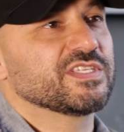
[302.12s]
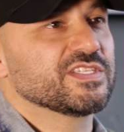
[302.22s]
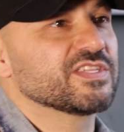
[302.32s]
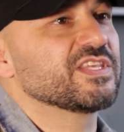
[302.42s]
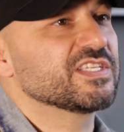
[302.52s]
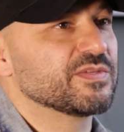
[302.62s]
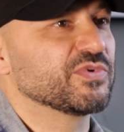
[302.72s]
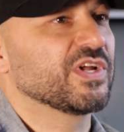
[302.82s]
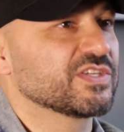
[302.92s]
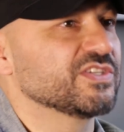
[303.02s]
this as a theatre
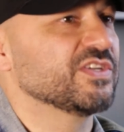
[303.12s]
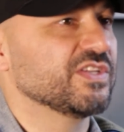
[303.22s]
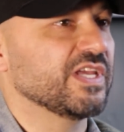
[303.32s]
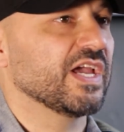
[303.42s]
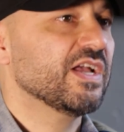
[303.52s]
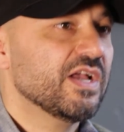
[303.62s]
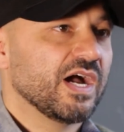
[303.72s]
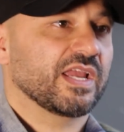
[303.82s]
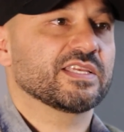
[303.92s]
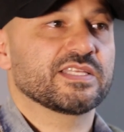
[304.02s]
production, and yeah,
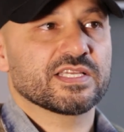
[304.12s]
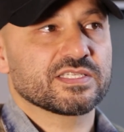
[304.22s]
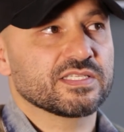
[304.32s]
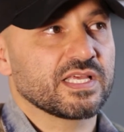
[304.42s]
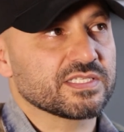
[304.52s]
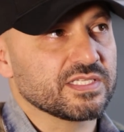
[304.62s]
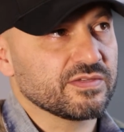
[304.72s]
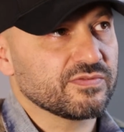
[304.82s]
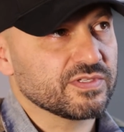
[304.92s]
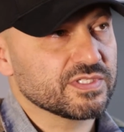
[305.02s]
I guess that's that's the
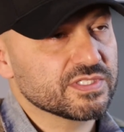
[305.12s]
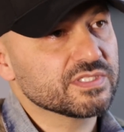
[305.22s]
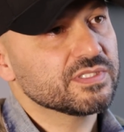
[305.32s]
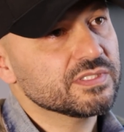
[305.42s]
difference.